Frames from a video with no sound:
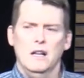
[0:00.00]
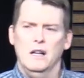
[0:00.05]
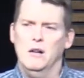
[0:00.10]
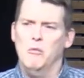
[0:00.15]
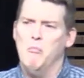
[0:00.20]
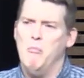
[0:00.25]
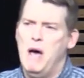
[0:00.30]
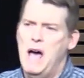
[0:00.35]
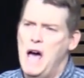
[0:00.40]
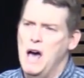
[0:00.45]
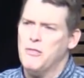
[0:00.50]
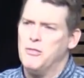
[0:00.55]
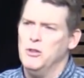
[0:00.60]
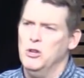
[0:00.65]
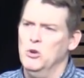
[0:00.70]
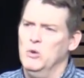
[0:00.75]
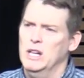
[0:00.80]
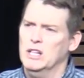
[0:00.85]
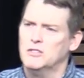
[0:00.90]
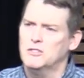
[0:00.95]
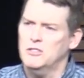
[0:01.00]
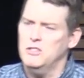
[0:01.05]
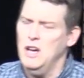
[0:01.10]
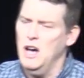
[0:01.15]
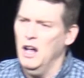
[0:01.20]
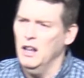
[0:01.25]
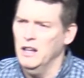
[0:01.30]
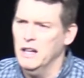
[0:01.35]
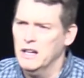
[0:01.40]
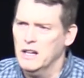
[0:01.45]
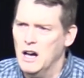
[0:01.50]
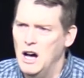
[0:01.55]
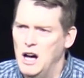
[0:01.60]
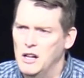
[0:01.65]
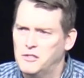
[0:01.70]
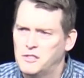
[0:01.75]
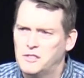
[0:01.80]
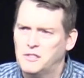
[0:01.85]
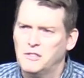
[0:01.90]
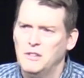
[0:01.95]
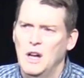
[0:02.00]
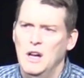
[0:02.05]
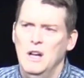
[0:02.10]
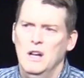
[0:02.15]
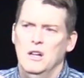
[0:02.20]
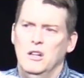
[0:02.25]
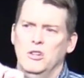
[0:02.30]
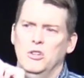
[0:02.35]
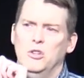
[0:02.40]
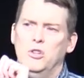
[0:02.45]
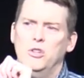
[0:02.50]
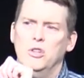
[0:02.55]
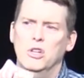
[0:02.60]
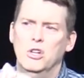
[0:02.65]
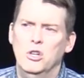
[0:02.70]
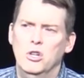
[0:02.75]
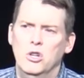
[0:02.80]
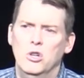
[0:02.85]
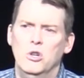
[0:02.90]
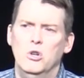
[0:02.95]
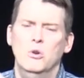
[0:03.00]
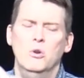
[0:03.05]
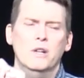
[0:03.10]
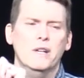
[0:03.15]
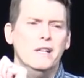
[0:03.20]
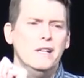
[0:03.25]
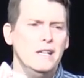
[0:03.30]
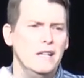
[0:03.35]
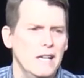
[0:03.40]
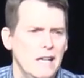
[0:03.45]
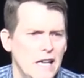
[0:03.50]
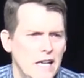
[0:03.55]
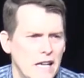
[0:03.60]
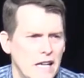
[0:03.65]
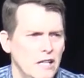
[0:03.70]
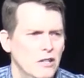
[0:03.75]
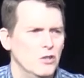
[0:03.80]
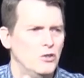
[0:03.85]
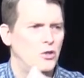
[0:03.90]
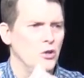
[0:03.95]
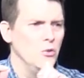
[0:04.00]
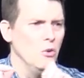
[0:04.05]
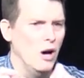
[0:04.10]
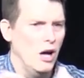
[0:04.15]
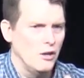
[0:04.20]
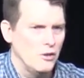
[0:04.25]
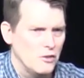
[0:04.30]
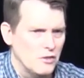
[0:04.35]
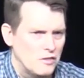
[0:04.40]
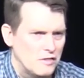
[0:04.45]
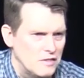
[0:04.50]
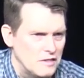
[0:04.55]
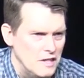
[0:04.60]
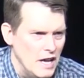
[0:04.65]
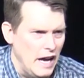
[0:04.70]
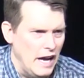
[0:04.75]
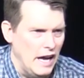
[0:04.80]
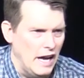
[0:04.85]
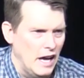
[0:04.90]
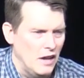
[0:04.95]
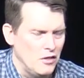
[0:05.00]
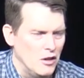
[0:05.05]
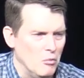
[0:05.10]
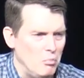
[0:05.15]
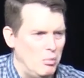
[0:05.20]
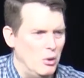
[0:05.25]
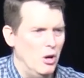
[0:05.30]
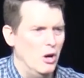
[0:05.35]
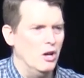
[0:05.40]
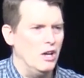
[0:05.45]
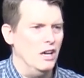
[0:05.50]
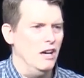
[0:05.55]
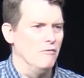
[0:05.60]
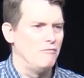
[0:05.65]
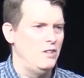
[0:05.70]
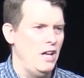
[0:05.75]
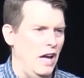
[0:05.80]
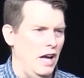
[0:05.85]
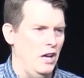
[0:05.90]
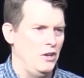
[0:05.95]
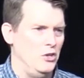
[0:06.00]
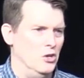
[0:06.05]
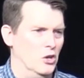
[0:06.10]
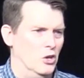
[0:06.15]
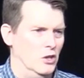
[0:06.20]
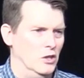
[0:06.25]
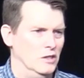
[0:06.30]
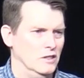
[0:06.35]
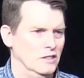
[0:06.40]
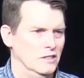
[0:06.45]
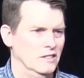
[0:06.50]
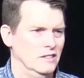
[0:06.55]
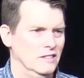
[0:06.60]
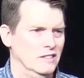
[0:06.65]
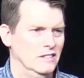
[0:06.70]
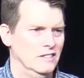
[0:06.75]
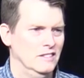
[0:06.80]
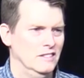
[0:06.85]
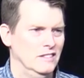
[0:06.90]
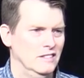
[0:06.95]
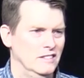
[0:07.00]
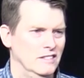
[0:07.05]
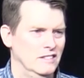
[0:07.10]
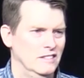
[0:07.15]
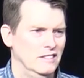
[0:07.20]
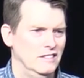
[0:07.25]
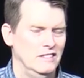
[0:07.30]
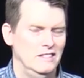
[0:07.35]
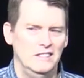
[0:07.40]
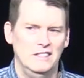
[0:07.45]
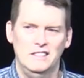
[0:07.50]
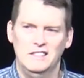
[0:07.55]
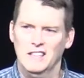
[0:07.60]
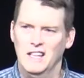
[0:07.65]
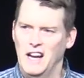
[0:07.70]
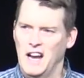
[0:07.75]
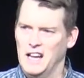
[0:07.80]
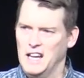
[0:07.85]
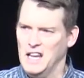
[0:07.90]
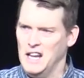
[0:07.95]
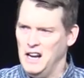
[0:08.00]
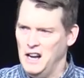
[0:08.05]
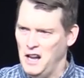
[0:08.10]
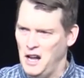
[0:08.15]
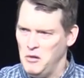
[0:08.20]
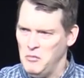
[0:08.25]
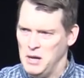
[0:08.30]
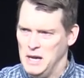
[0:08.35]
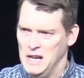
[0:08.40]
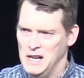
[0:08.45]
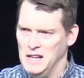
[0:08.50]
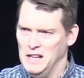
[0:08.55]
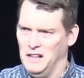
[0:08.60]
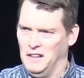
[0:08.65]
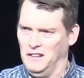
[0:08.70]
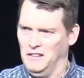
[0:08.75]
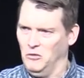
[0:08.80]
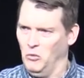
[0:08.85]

Matthew is telling us you need to understand the book of Daniel. Can I get an amen?